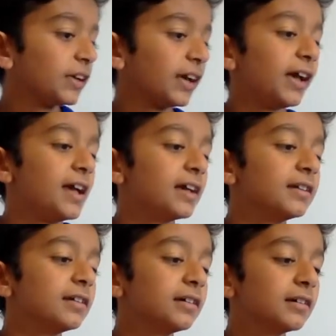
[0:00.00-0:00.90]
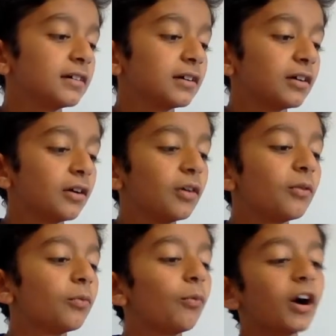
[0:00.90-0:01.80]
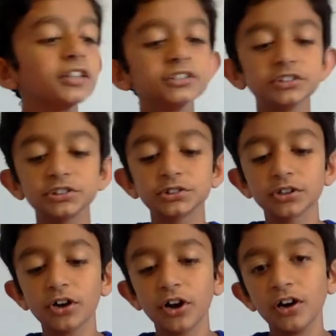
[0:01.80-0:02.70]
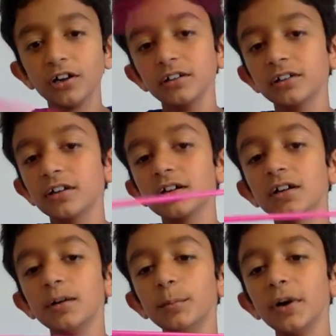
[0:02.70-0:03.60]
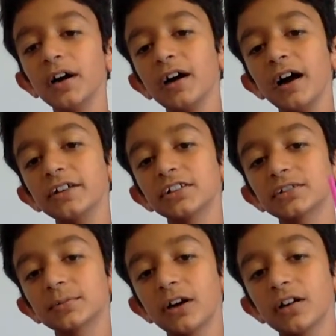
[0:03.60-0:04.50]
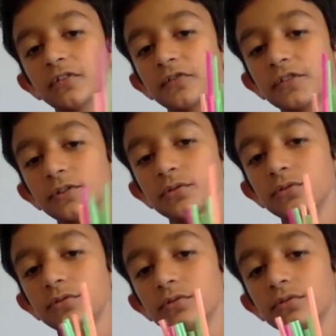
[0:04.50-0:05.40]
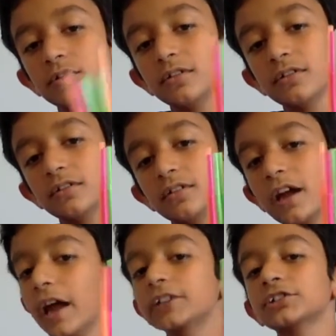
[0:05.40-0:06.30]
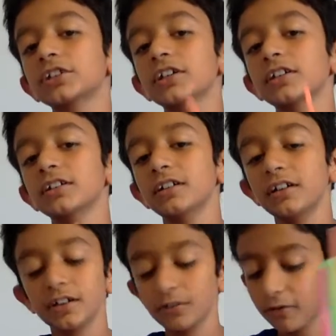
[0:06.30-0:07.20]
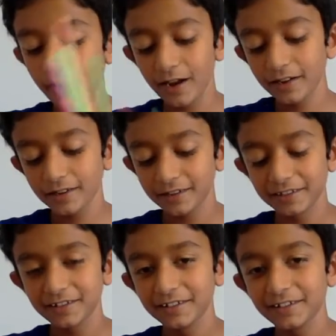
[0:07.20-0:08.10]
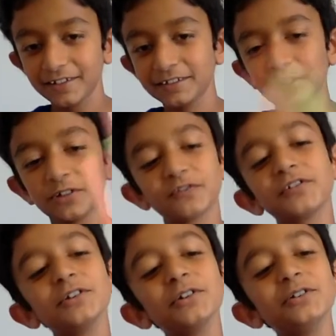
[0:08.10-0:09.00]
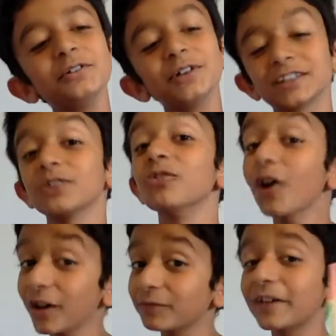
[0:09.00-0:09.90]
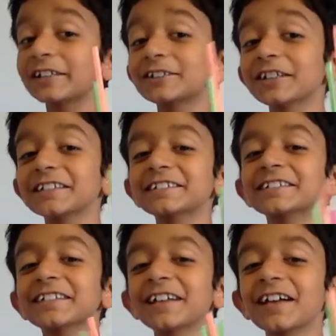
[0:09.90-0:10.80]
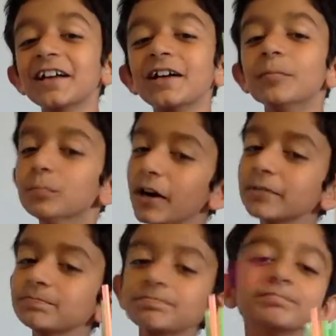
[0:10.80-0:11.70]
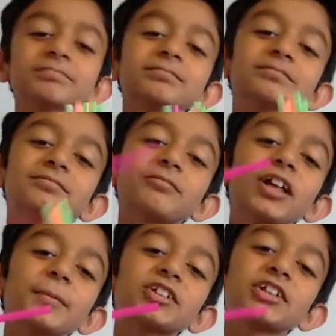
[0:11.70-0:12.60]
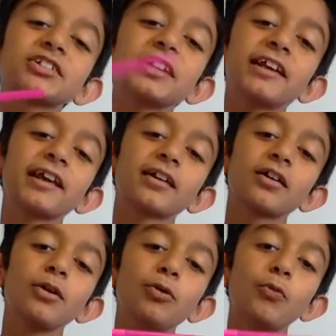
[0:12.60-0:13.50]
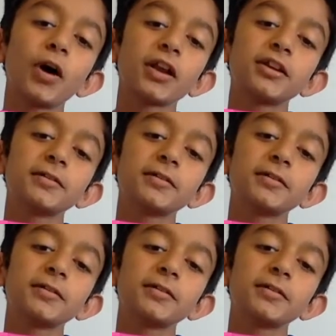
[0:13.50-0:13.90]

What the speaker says: and one straw, but I just brought a few extra. I don't know why. It's not a few, it's a lot of extras, but you'll be just needing one.